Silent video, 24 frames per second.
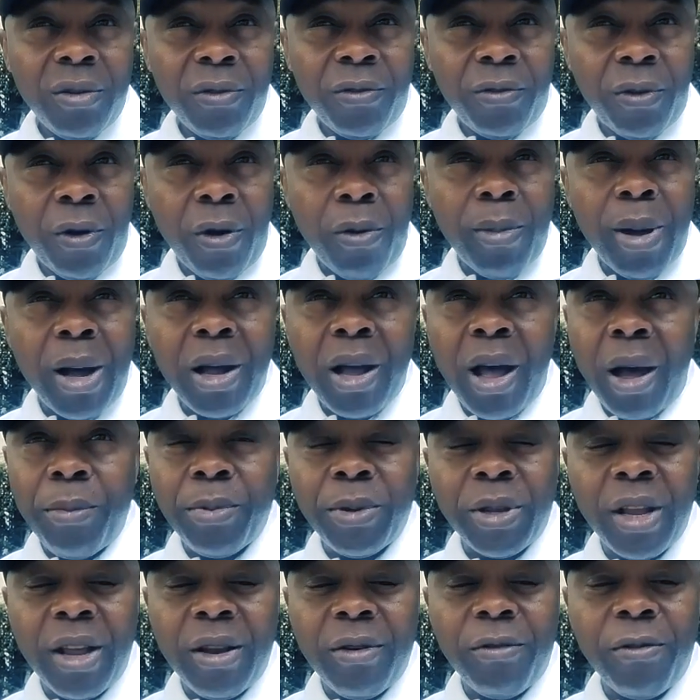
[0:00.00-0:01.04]
former
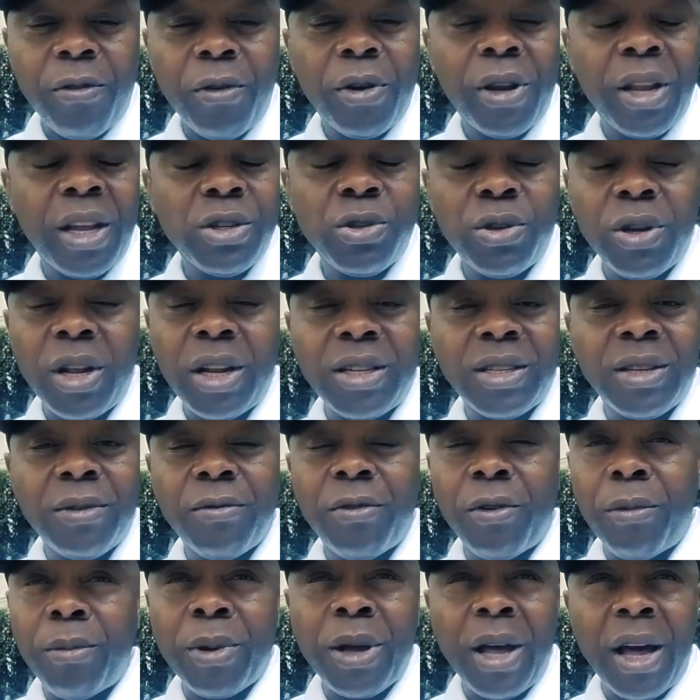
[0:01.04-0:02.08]
captain for national
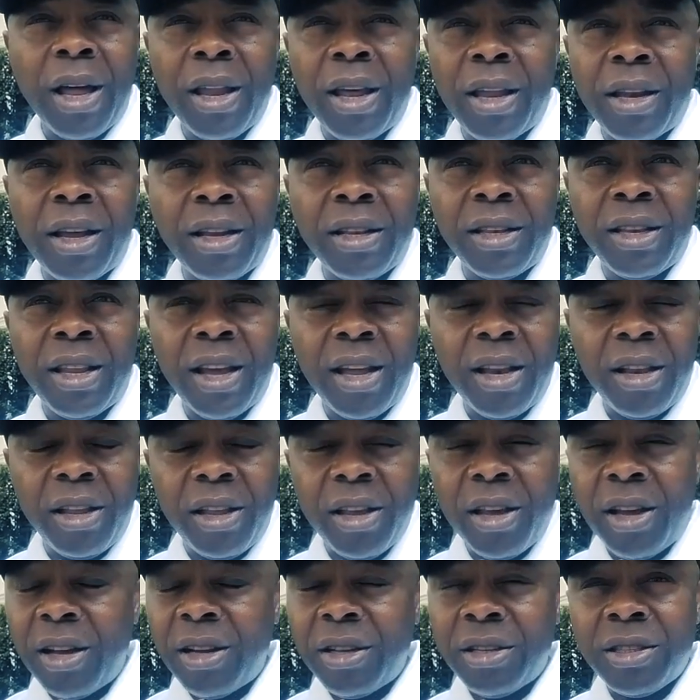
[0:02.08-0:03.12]
team from Canada 10
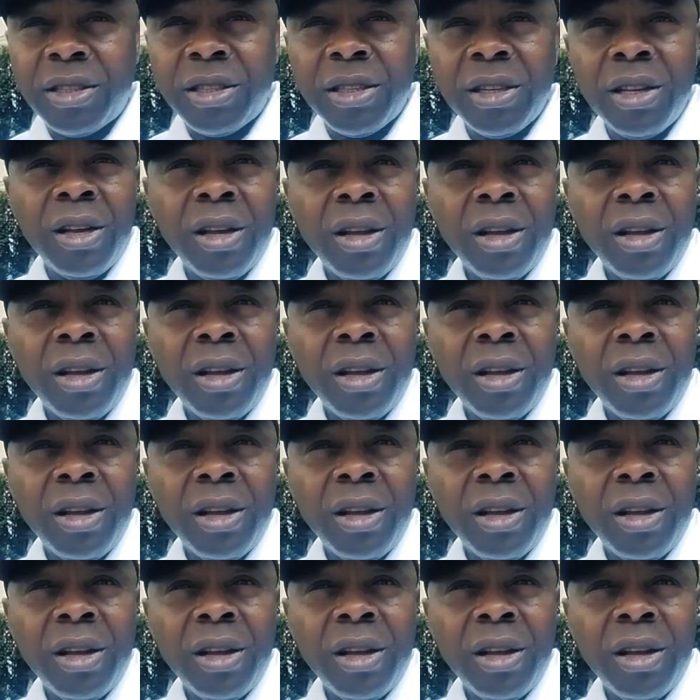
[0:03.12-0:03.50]
years.